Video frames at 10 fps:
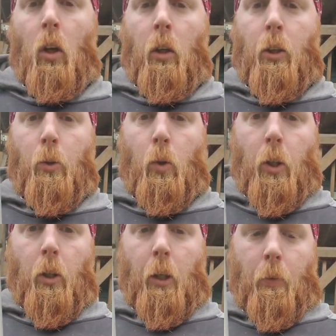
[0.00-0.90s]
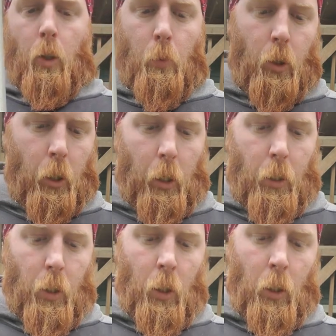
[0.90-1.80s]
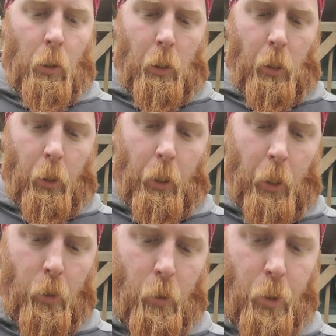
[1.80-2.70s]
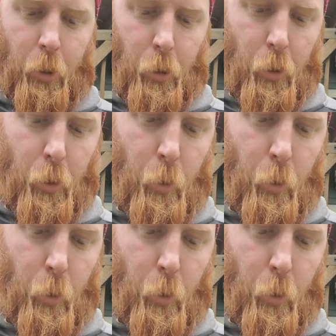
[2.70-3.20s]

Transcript: This is where your knife comes in handy. You can use scissors to